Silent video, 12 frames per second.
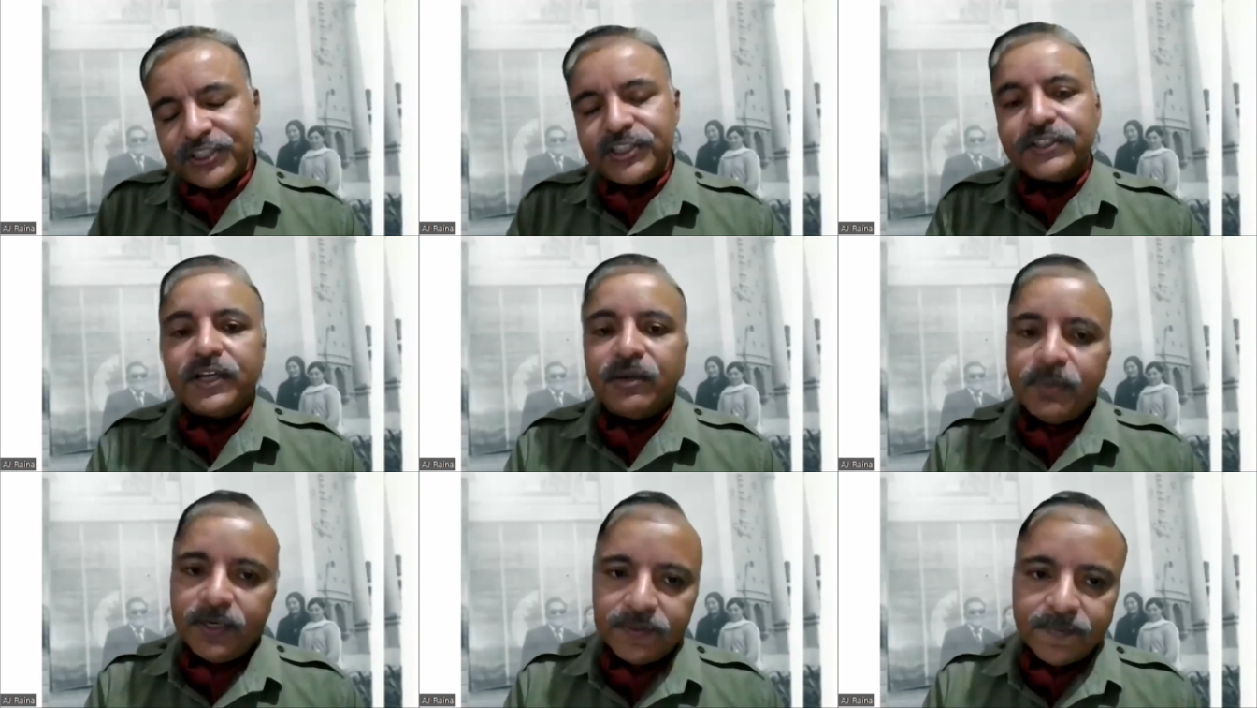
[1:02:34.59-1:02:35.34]
Sherjang
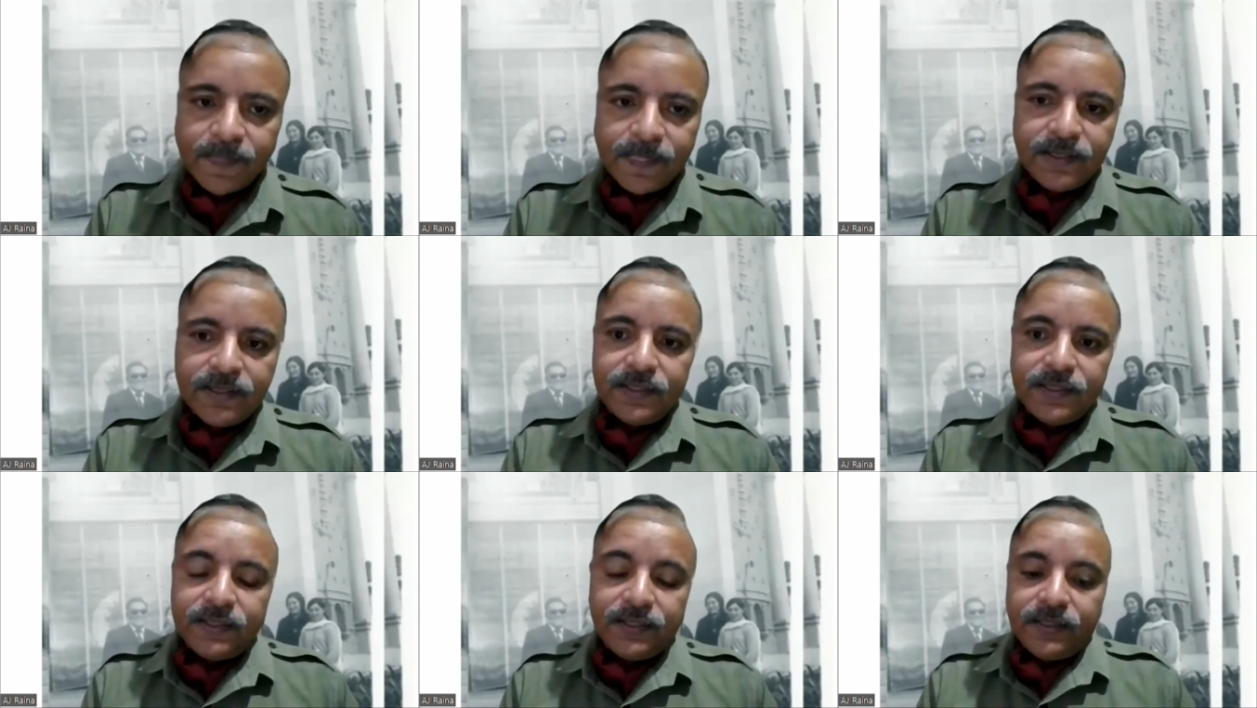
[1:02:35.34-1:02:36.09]
Thapa,
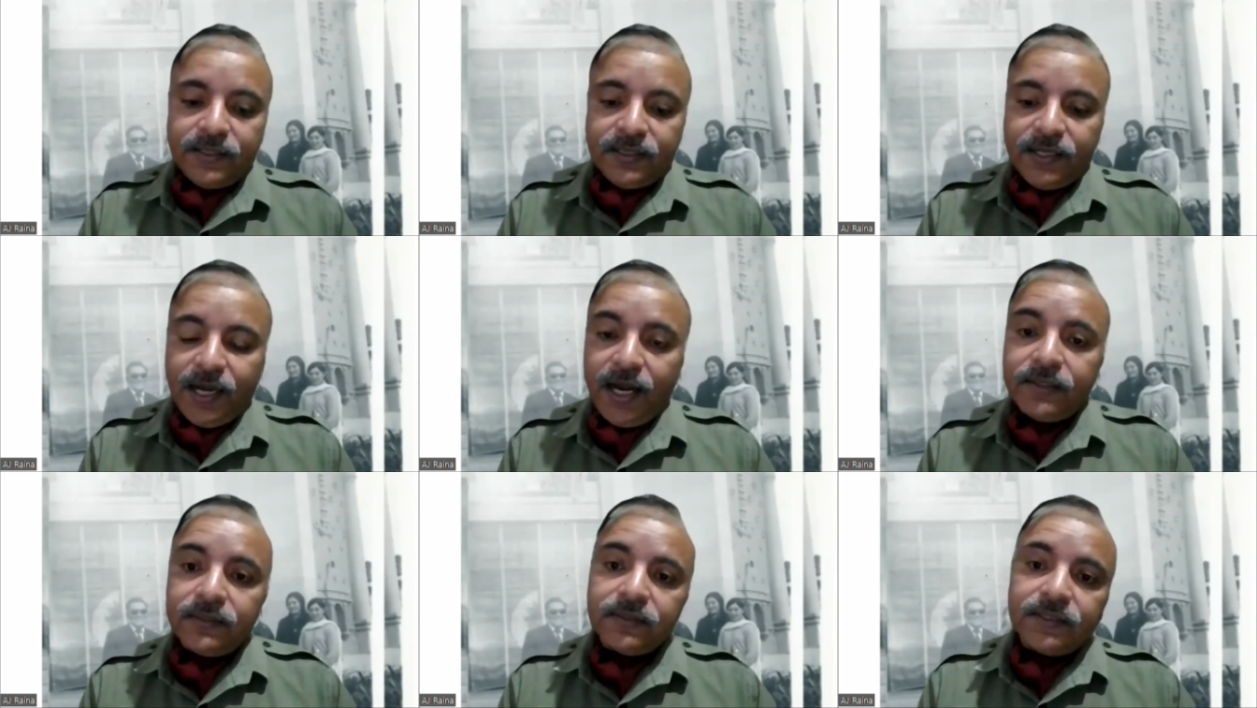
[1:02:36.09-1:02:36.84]

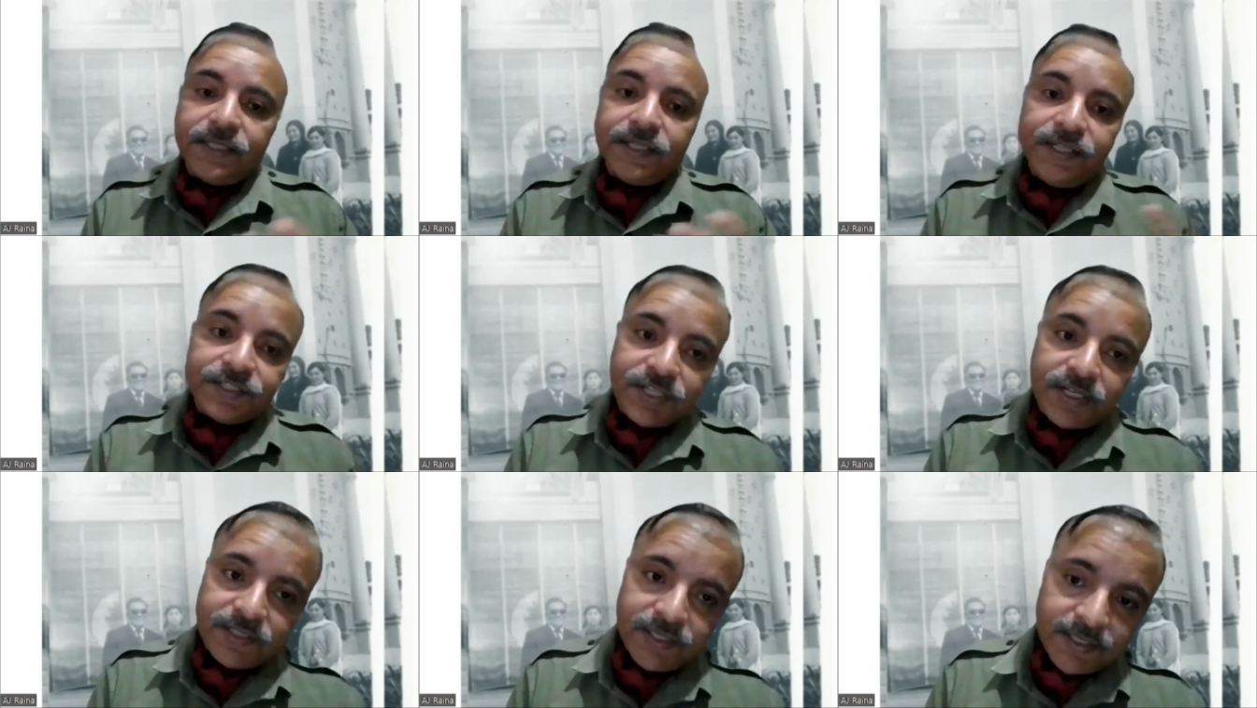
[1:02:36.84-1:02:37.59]
had he
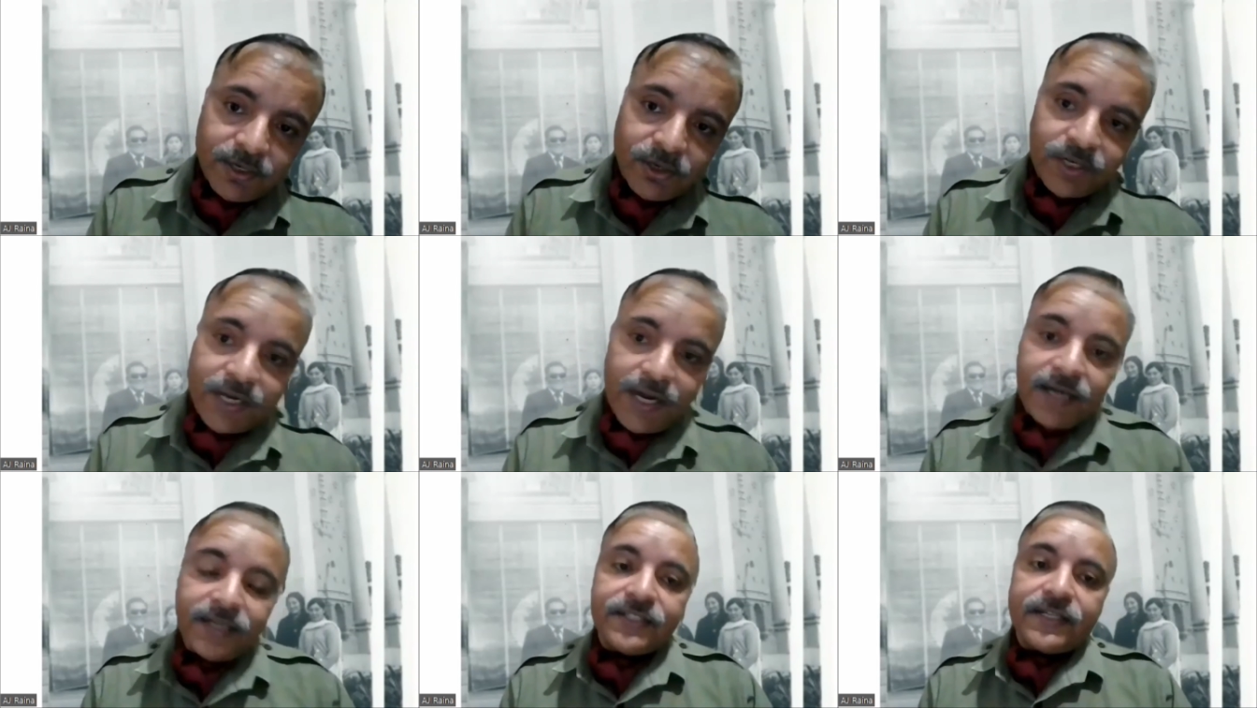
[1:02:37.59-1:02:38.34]
surrendered or
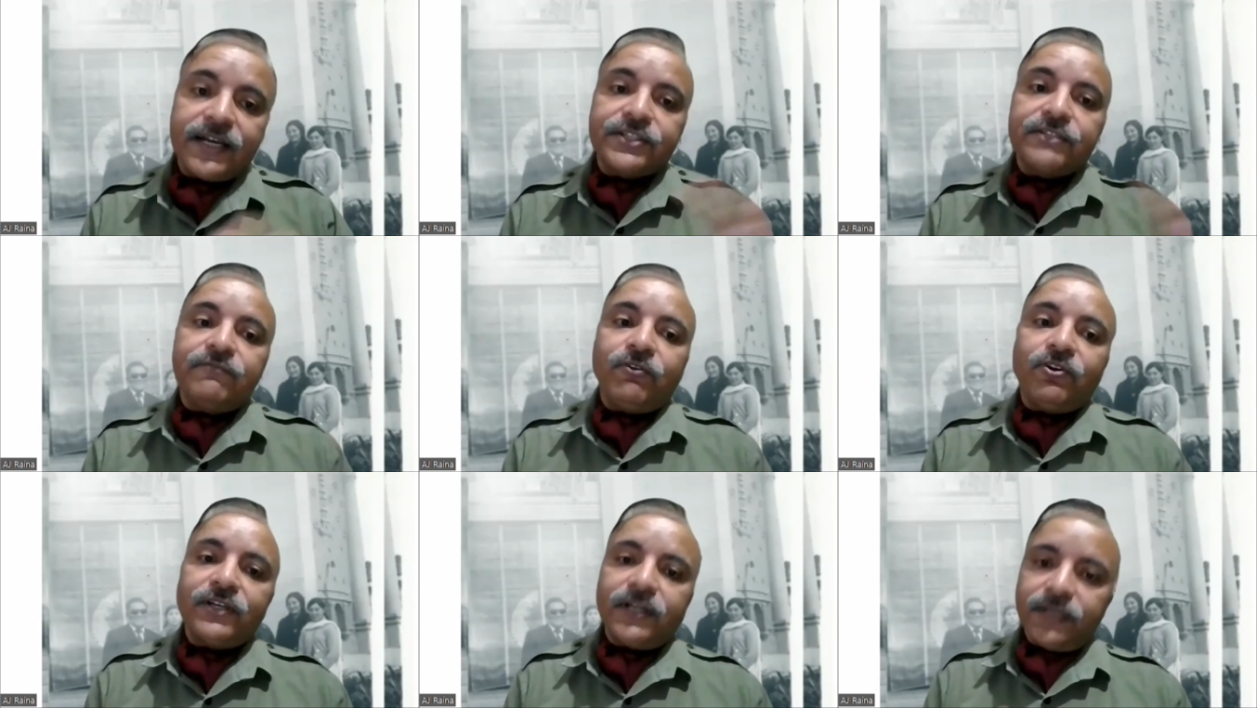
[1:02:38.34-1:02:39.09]
had his garrison
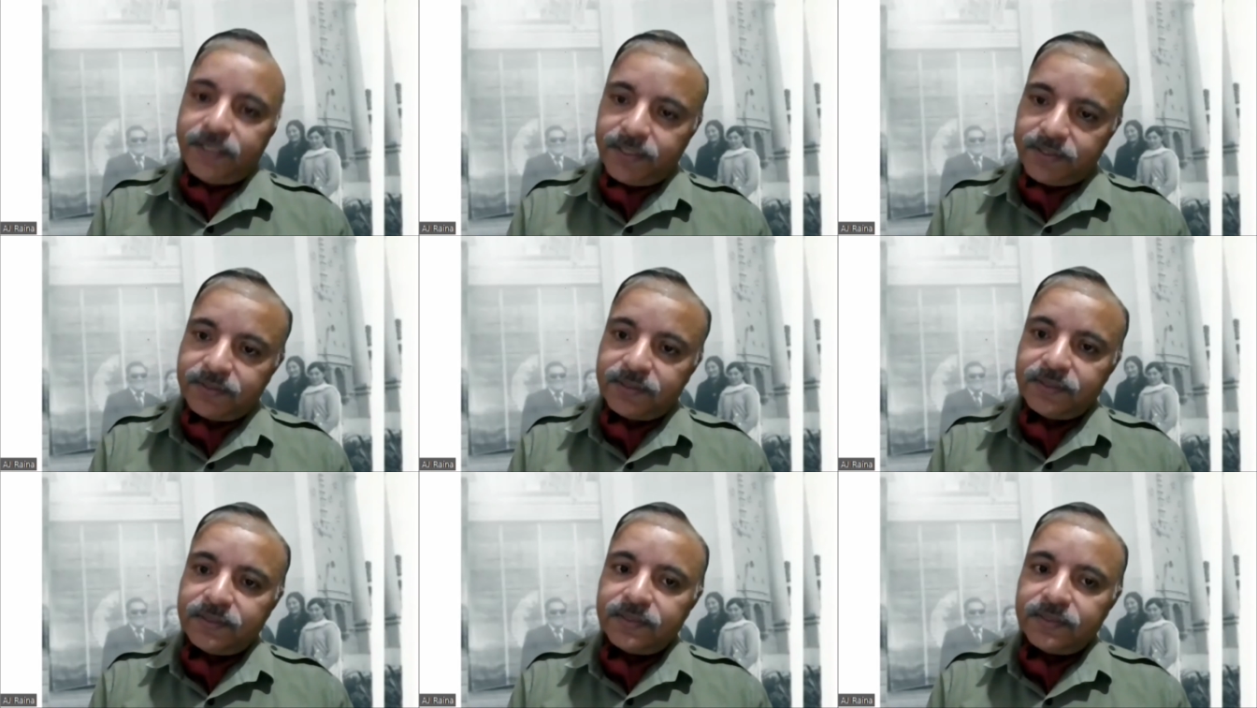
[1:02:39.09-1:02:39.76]
fallen earlier,